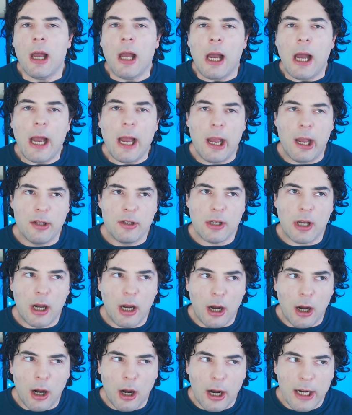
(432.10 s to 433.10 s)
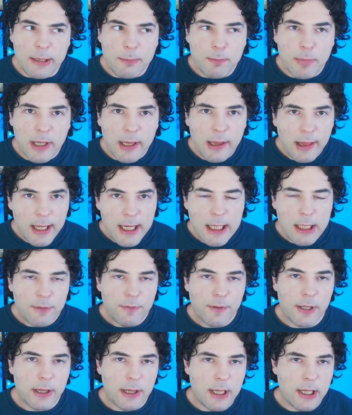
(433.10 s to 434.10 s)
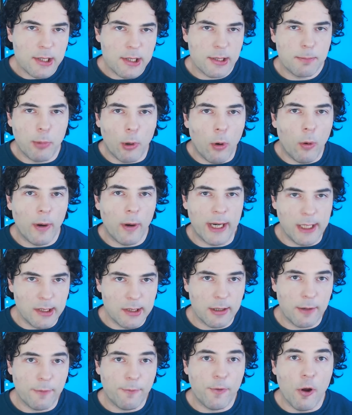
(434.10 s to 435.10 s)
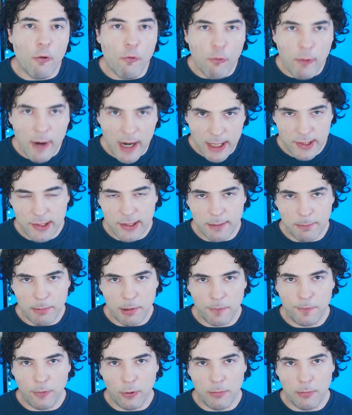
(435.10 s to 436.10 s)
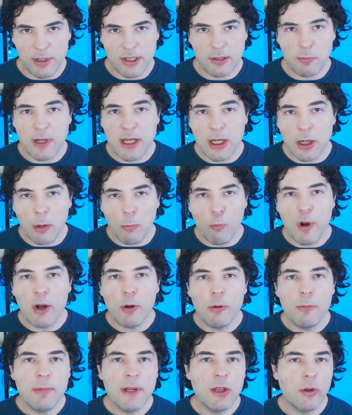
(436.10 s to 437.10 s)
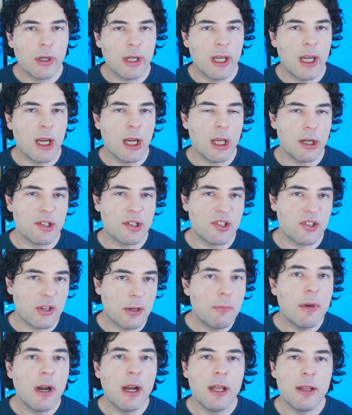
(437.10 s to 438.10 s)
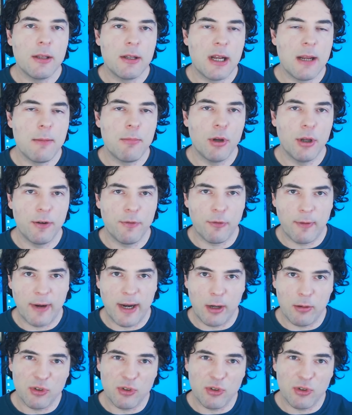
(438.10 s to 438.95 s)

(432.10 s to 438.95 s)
And I believe at this point for raster performance, we will be looking somewhere in the neighborhood of around